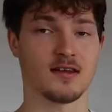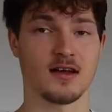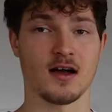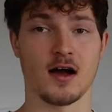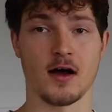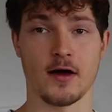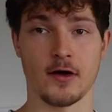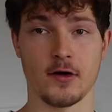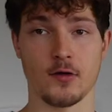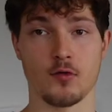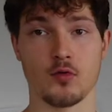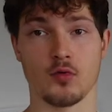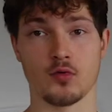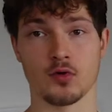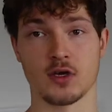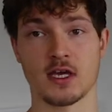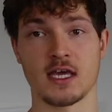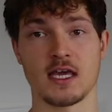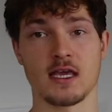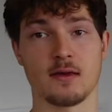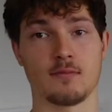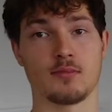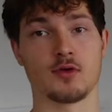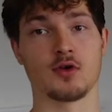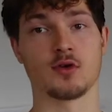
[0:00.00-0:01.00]
I will
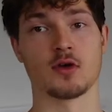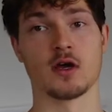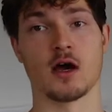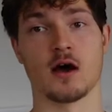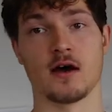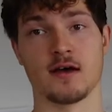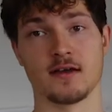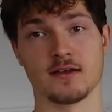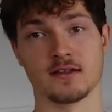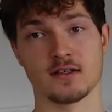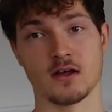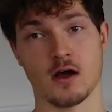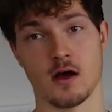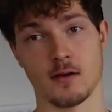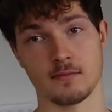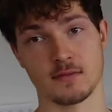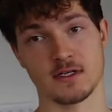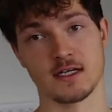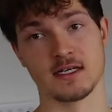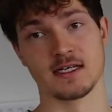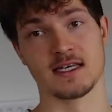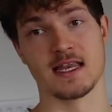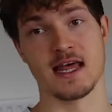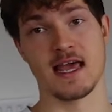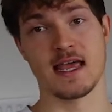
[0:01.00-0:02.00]
keep you guys up
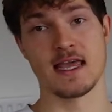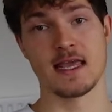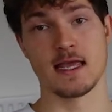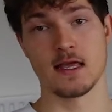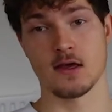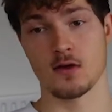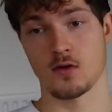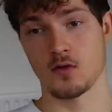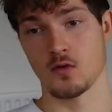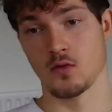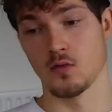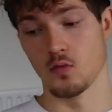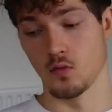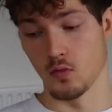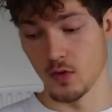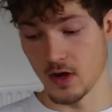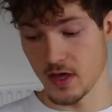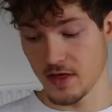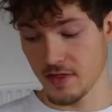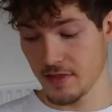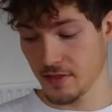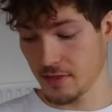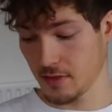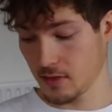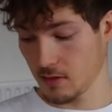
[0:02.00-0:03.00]
to date
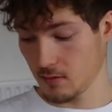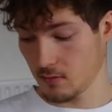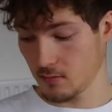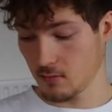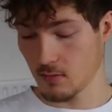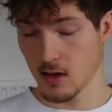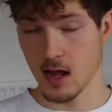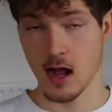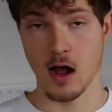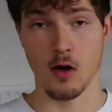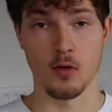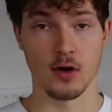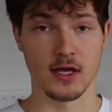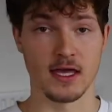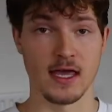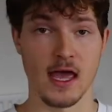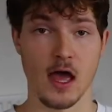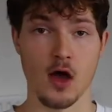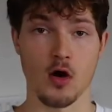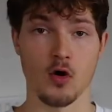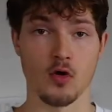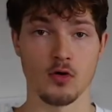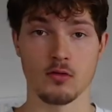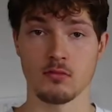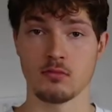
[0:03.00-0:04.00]
with how I
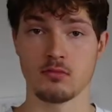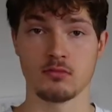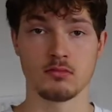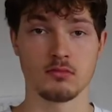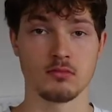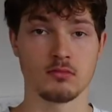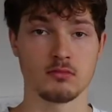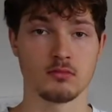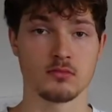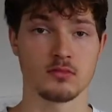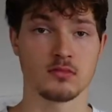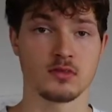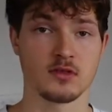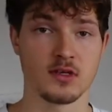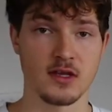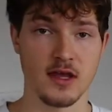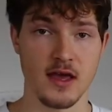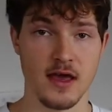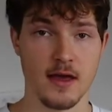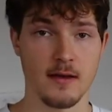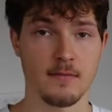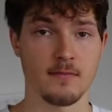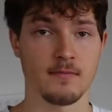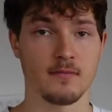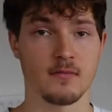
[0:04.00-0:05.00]
get on. So
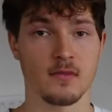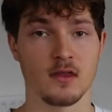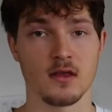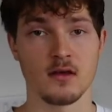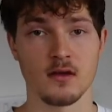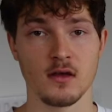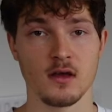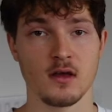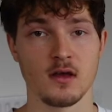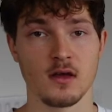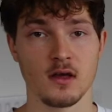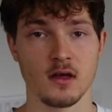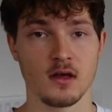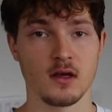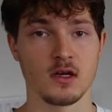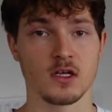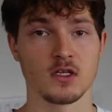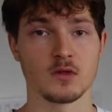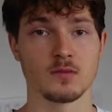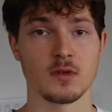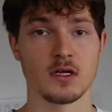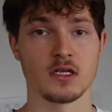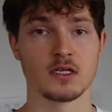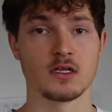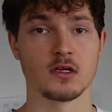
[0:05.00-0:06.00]
yeah,
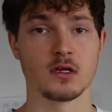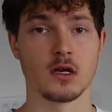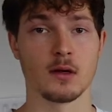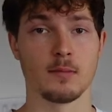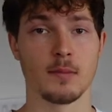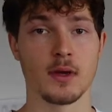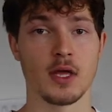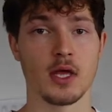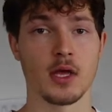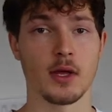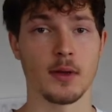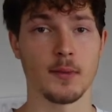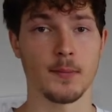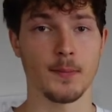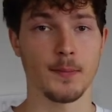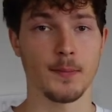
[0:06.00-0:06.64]
speak to you in a bit.